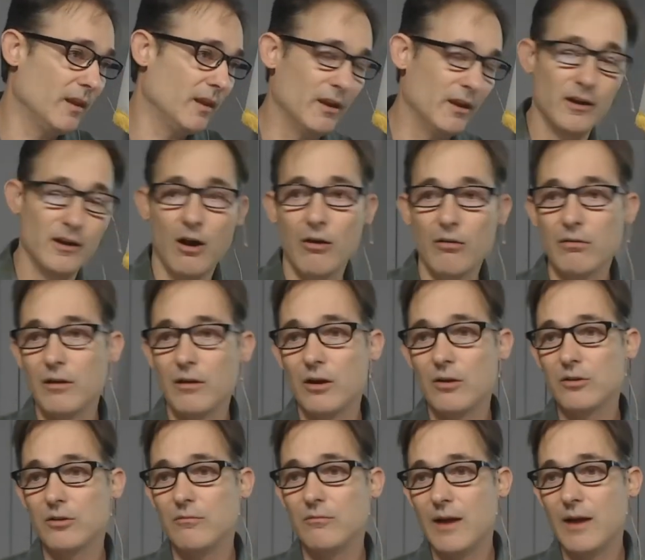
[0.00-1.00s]
And although
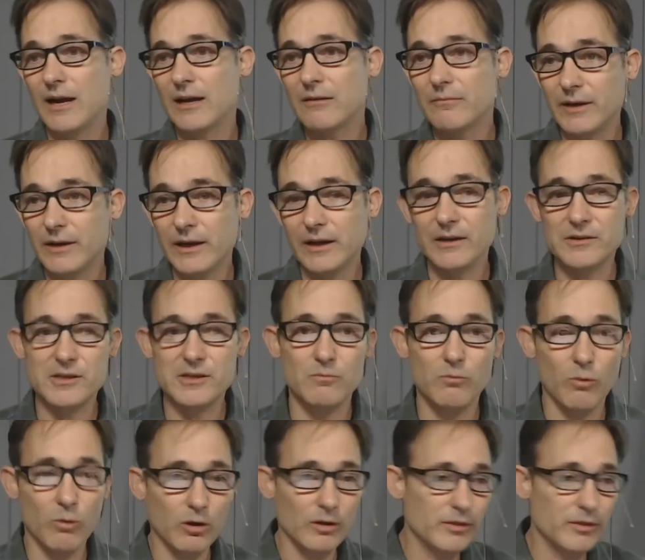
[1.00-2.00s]
the Maccabeans had
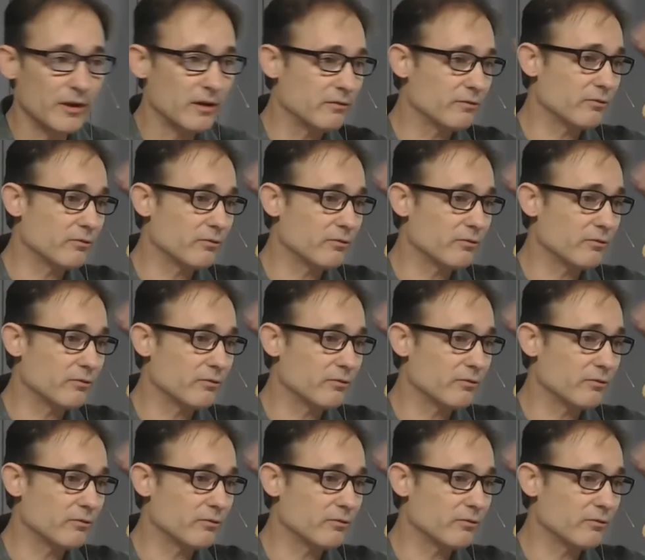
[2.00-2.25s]
won their